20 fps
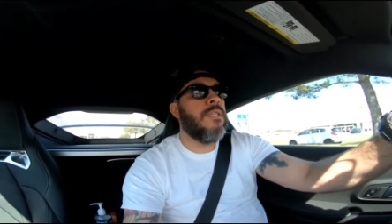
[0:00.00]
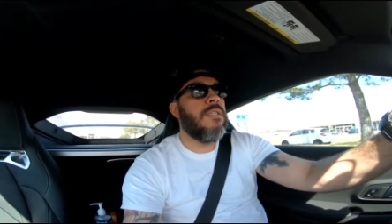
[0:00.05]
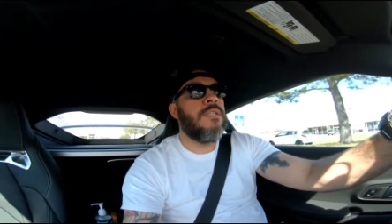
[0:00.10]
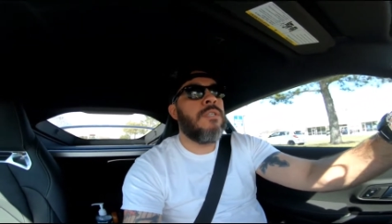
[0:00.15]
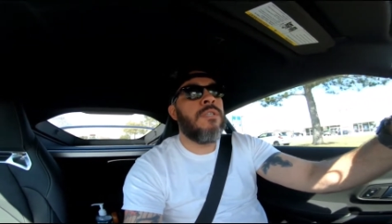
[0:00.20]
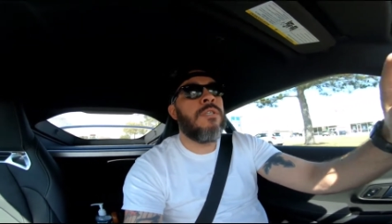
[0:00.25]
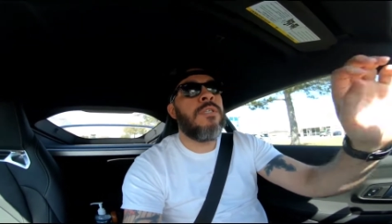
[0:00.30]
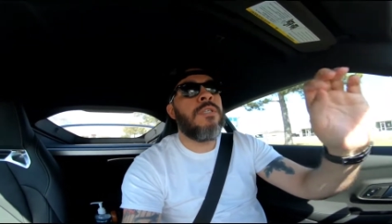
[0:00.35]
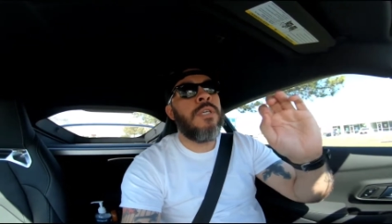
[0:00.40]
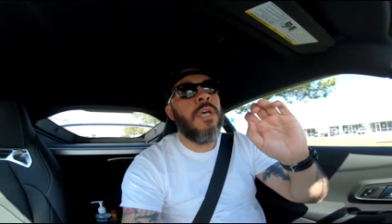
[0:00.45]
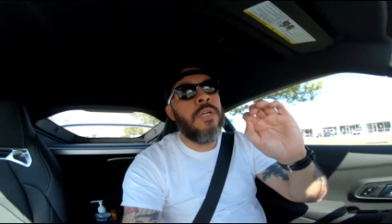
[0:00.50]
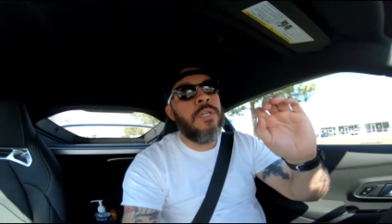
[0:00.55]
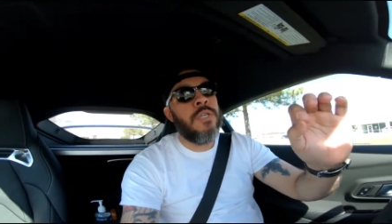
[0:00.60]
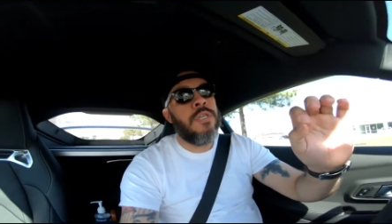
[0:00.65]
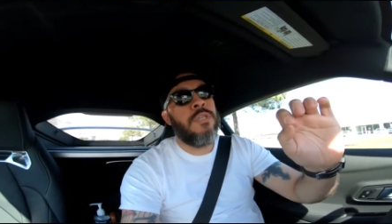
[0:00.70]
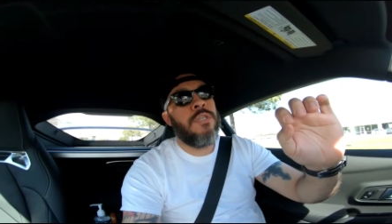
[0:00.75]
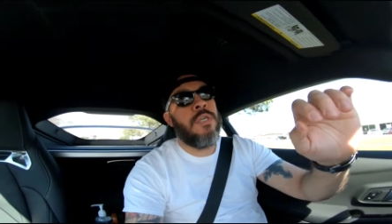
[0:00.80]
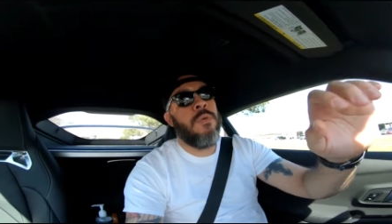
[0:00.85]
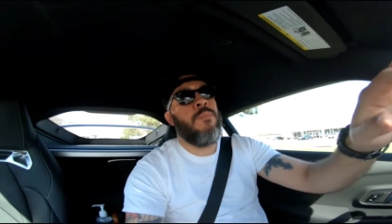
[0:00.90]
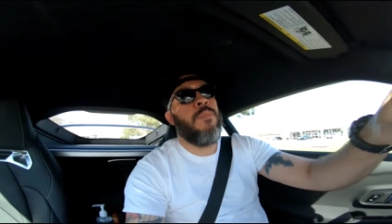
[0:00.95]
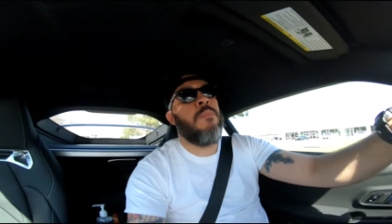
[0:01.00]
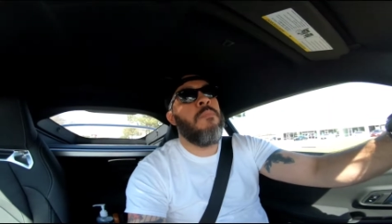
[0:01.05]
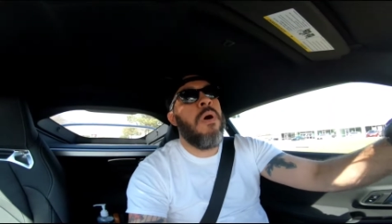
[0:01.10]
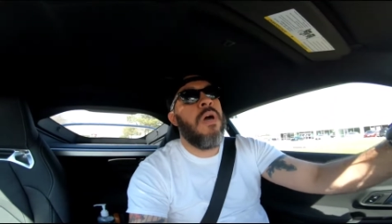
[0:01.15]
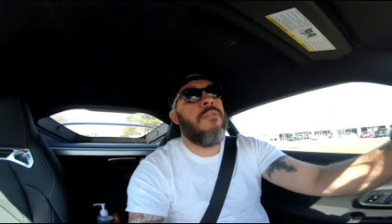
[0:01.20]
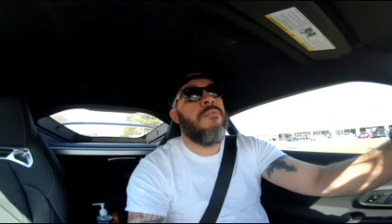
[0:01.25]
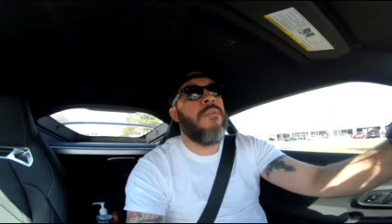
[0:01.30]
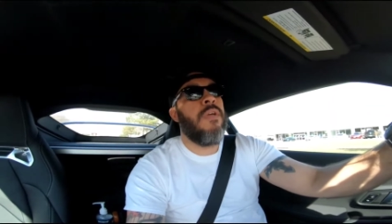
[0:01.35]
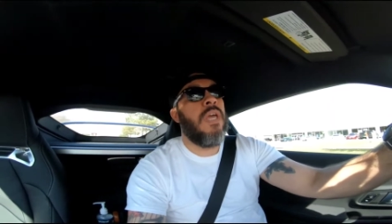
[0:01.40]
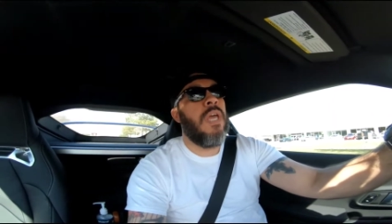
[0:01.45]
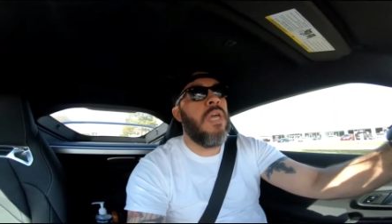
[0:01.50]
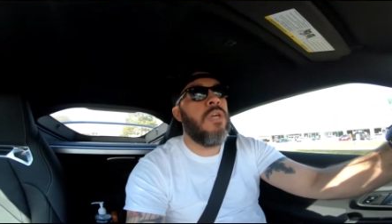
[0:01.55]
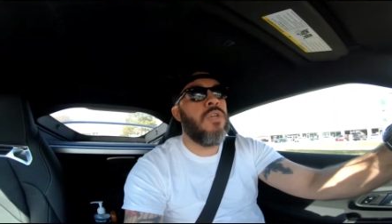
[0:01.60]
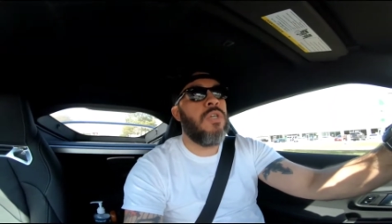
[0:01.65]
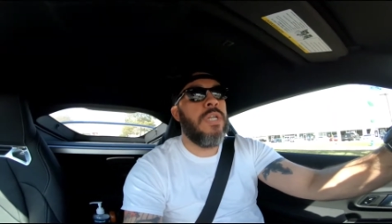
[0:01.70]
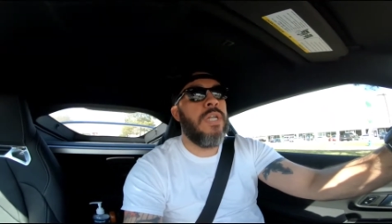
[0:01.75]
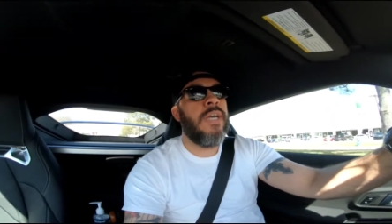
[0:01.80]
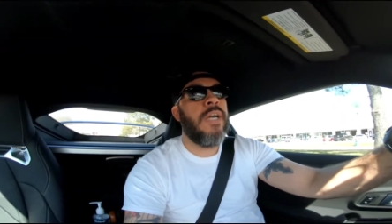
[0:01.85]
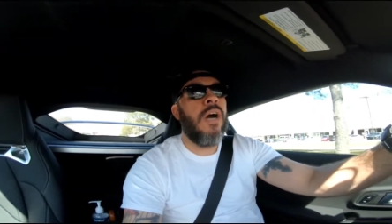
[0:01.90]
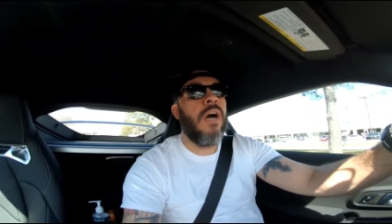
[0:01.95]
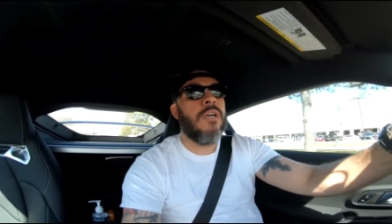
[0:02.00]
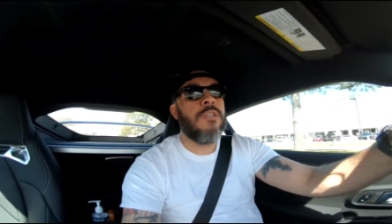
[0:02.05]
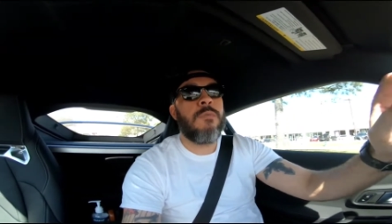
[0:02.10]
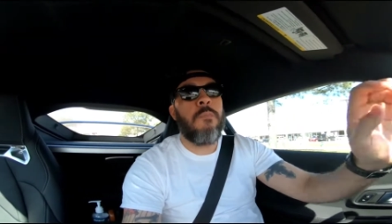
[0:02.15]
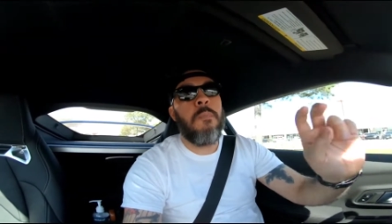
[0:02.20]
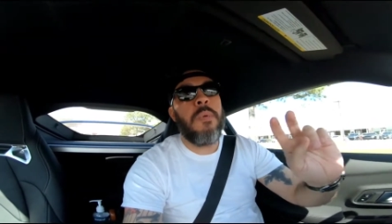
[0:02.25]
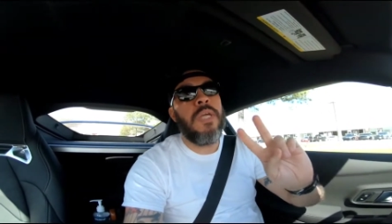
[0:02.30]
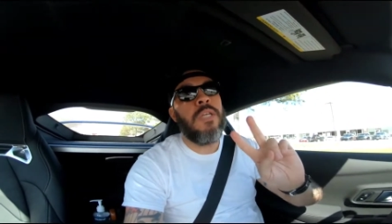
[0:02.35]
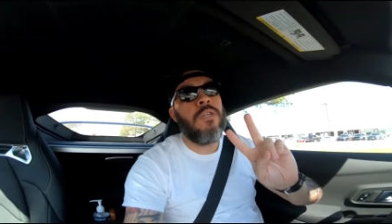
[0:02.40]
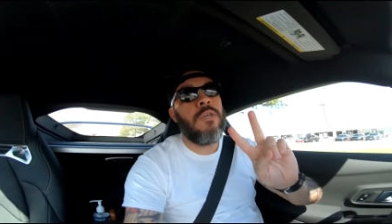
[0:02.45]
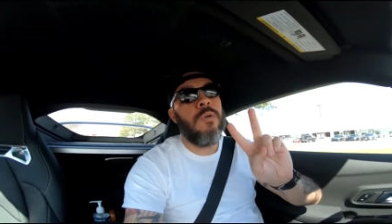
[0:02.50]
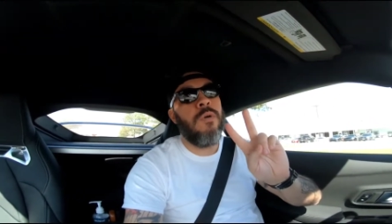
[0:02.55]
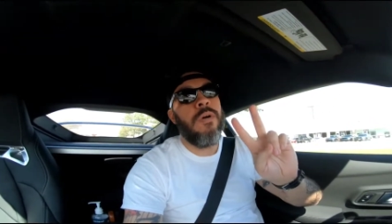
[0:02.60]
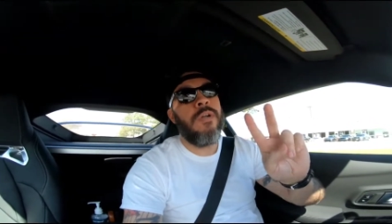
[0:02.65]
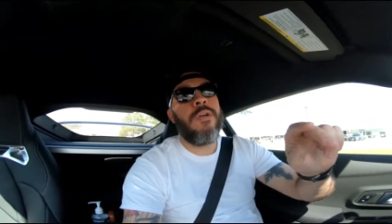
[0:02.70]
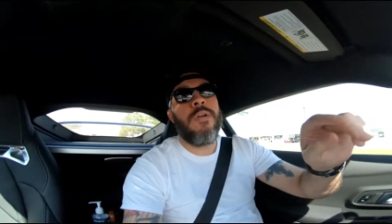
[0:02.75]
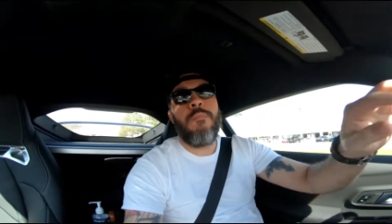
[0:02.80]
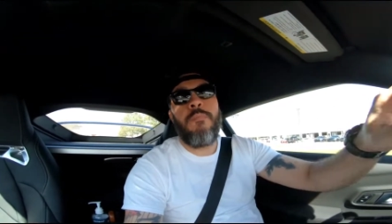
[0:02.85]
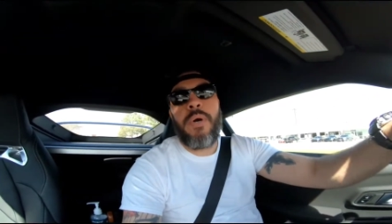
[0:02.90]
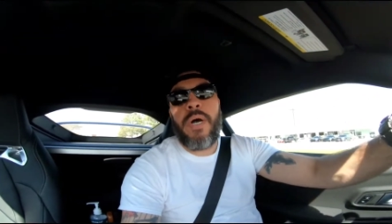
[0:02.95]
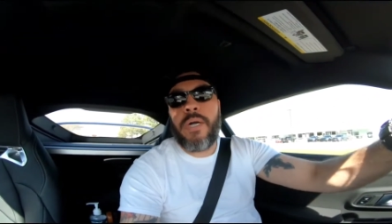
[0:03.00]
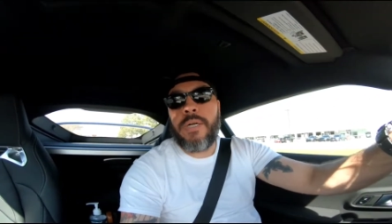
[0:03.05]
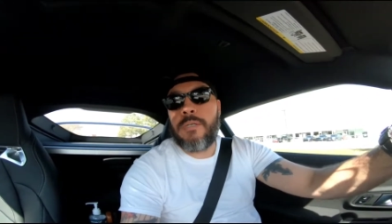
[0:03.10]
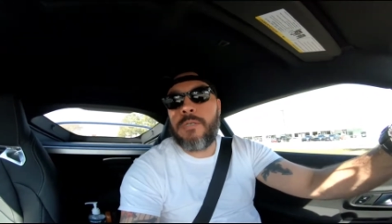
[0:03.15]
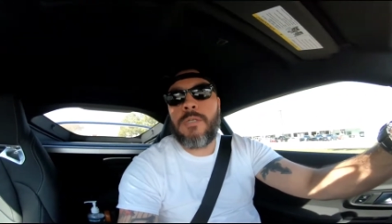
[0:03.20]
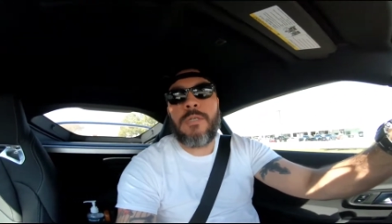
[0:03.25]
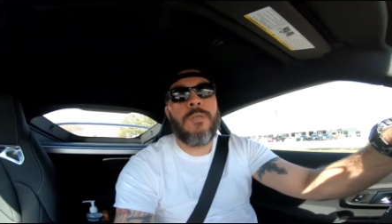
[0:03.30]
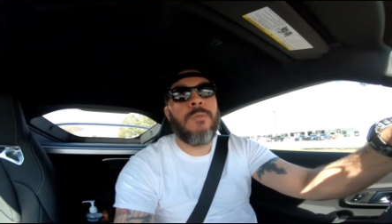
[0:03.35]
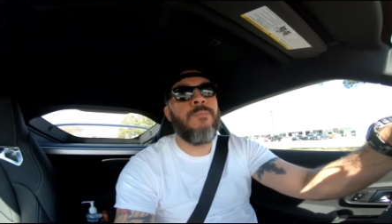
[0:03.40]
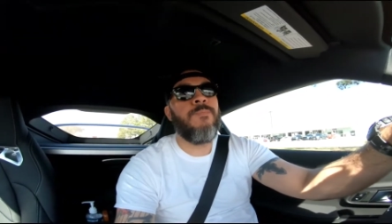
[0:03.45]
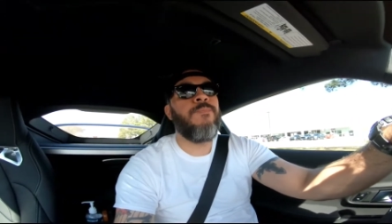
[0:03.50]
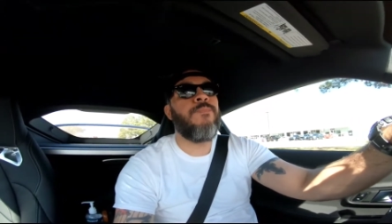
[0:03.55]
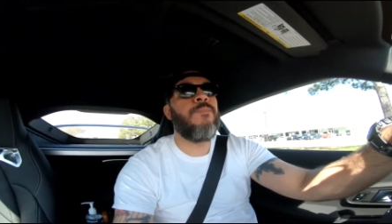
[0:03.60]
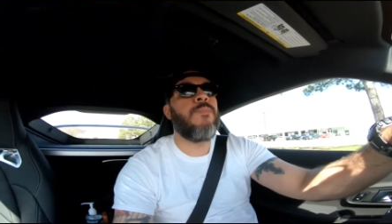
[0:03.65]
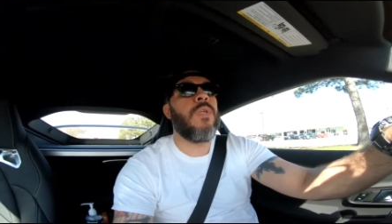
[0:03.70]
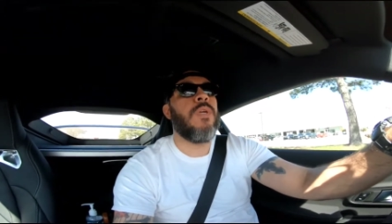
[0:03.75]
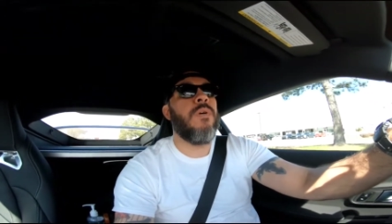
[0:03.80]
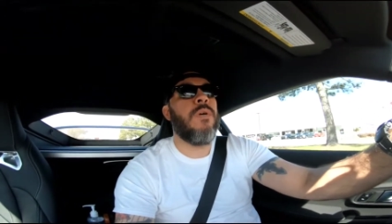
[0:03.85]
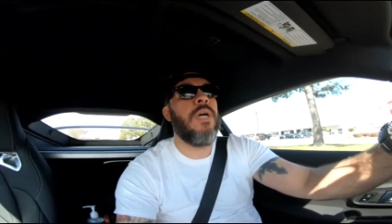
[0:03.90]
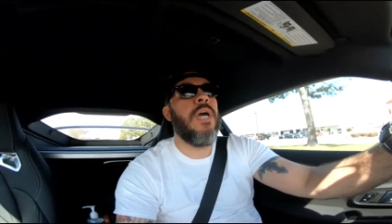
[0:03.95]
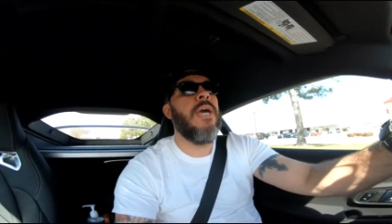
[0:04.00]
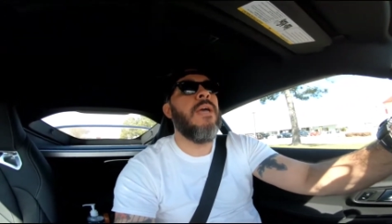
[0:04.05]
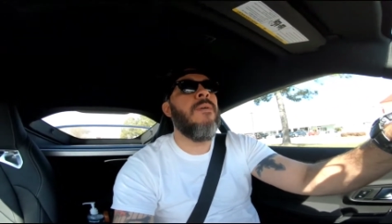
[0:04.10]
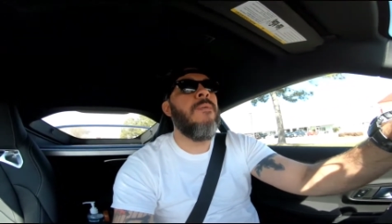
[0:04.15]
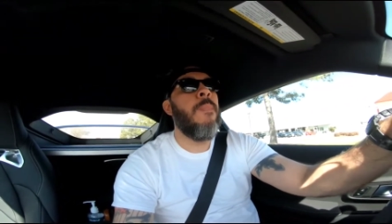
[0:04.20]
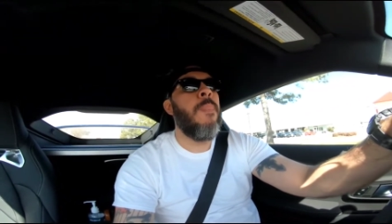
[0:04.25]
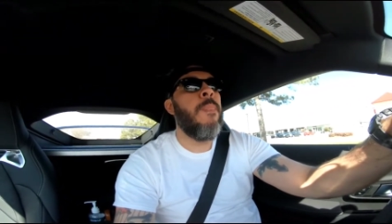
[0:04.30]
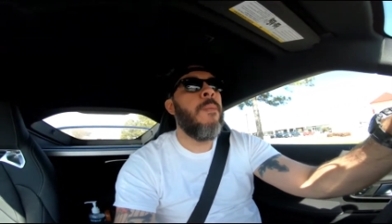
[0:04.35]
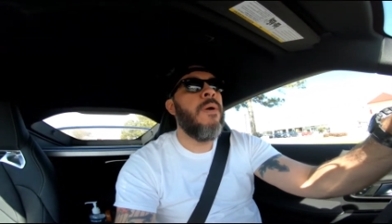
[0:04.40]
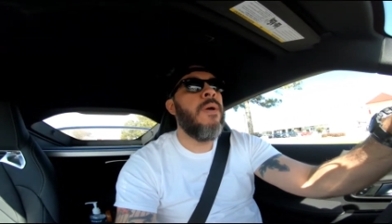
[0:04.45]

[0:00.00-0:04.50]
such a simple modification. It cost me 200 bucks, okay?